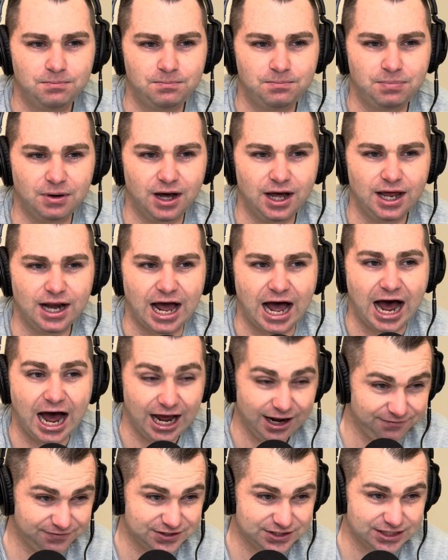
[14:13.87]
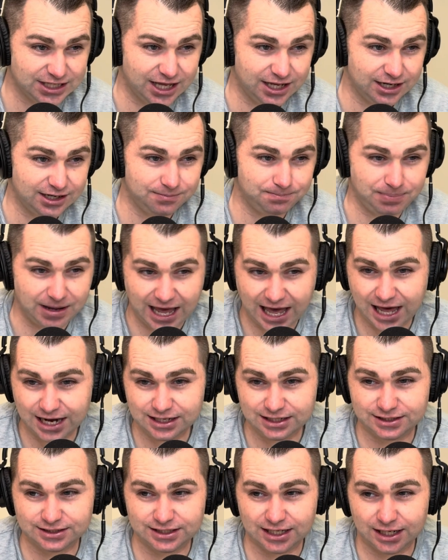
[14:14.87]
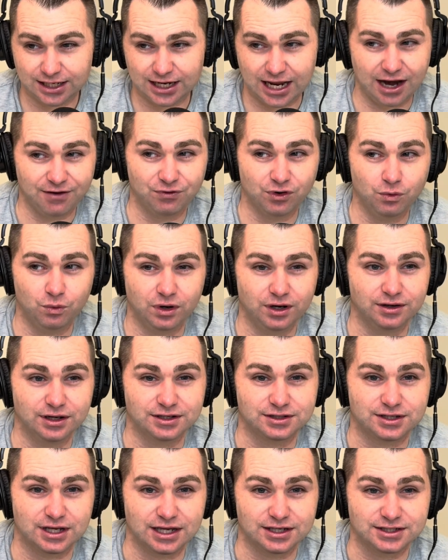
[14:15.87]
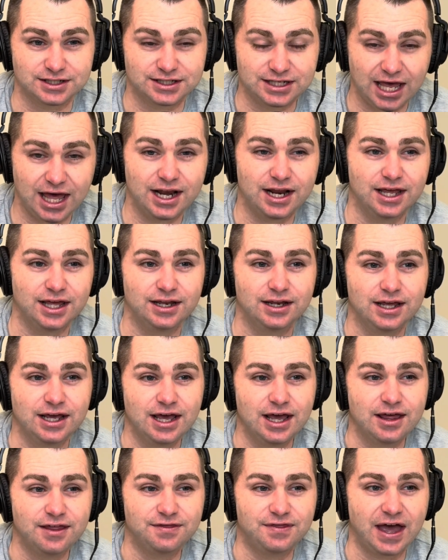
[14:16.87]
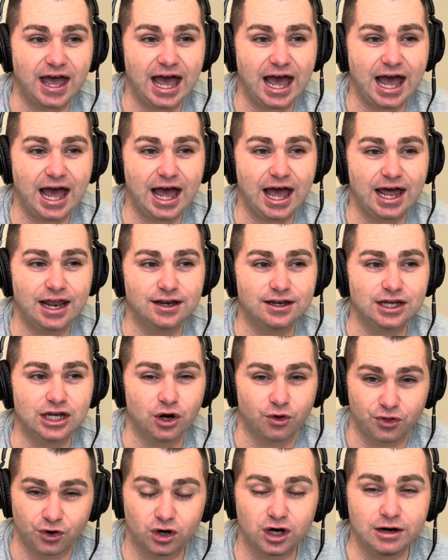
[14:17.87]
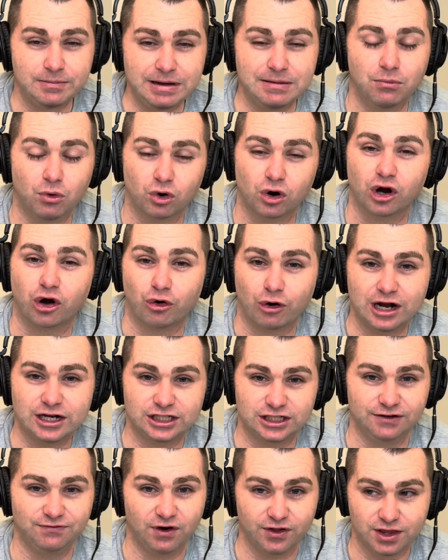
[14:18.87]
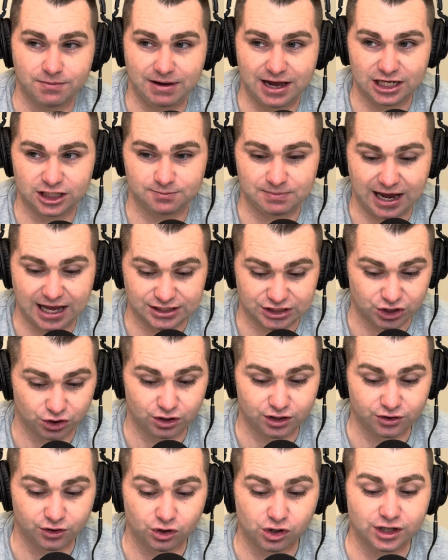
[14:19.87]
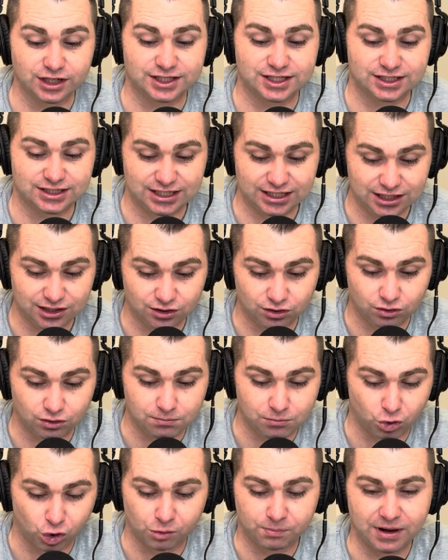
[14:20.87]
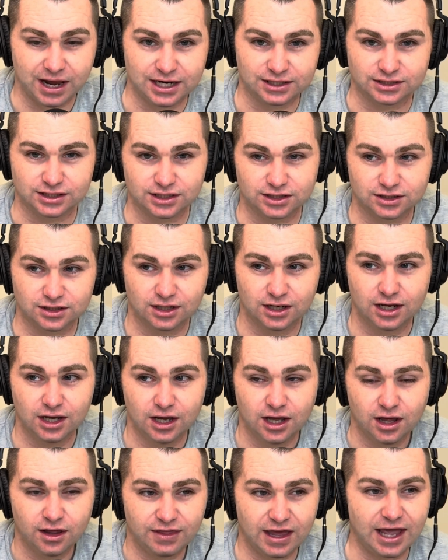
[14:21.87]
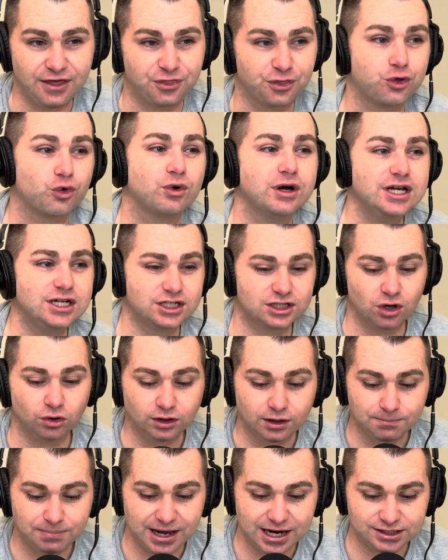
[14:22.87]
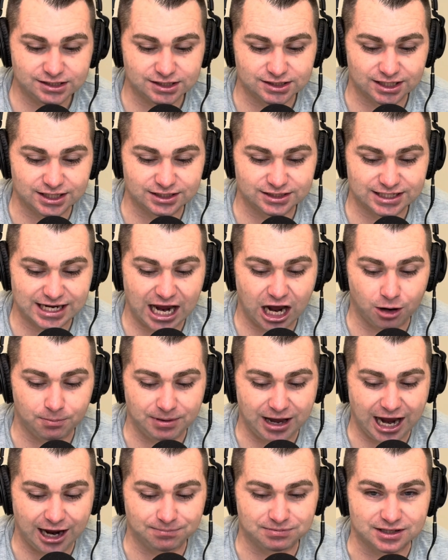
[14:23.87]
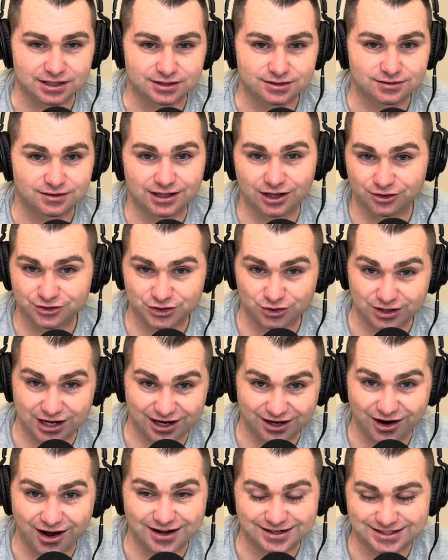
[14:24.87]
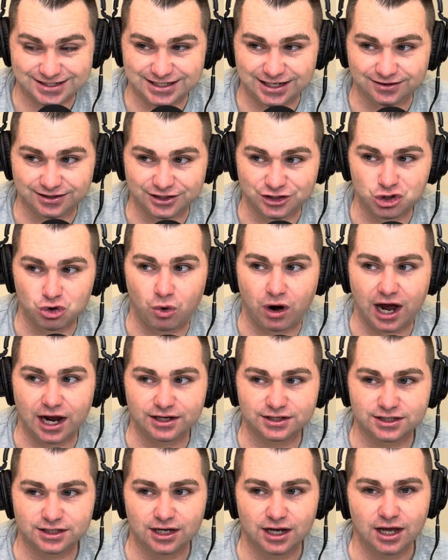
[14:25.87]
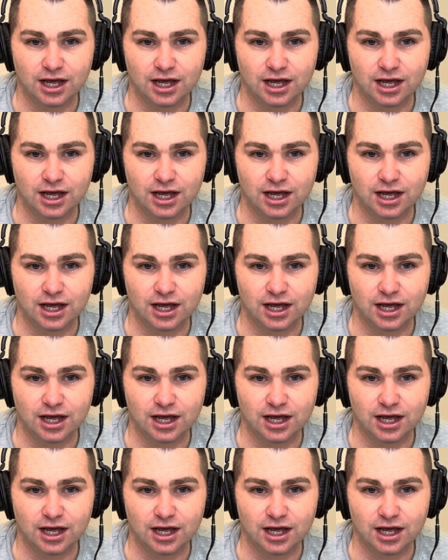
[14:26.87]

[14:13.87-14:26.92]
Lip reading: but I've said it, Patty said it, everyone has said it, that, they're going to be more aggressive on the base paths. They're going to steal more bases. They had 3 stolen bases against Cal Baptist. They also got caught stealing twice.